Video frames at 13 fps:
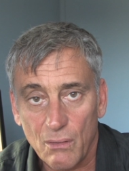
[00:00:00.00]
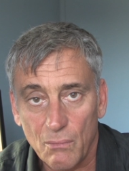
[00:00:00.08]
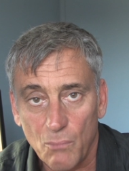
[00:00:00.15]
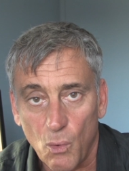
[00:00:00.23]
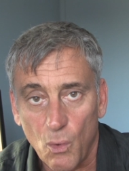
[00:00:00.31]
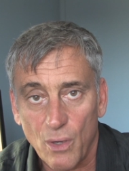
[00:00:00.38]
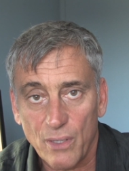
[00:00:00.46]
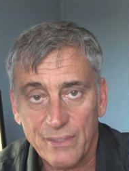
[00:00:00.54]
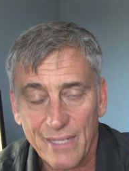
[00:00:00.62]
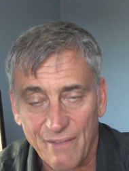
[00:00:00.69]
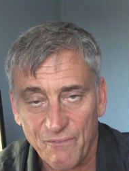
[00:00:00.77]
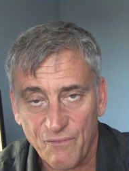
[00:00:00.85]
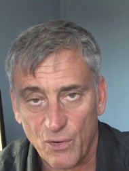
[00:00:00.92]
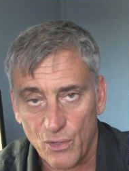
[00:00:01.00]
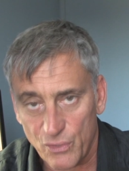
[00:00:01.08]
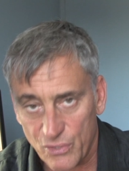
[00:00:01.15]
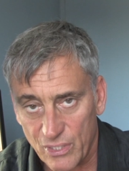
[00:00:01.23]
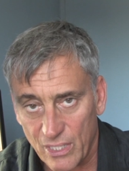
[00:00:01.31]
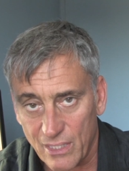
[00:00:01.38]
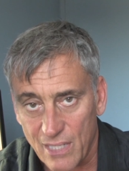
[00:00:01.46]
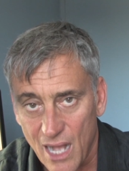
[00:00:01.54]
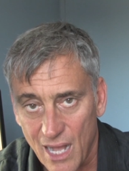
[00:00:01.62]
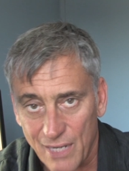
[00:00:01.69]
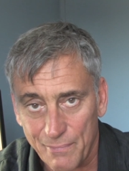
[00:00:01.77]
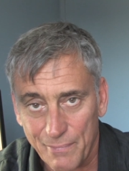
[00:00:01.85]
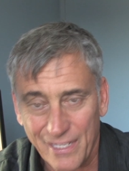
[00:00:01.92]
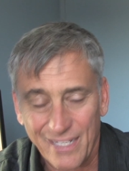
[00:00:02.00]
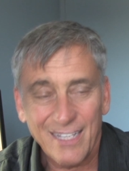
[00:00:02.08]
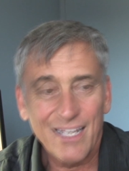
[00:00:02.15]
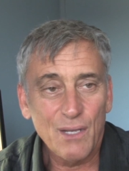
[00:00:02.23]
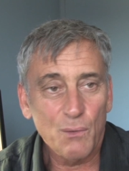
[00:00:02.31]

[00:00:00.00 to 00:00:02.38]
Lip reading: more diverse economy,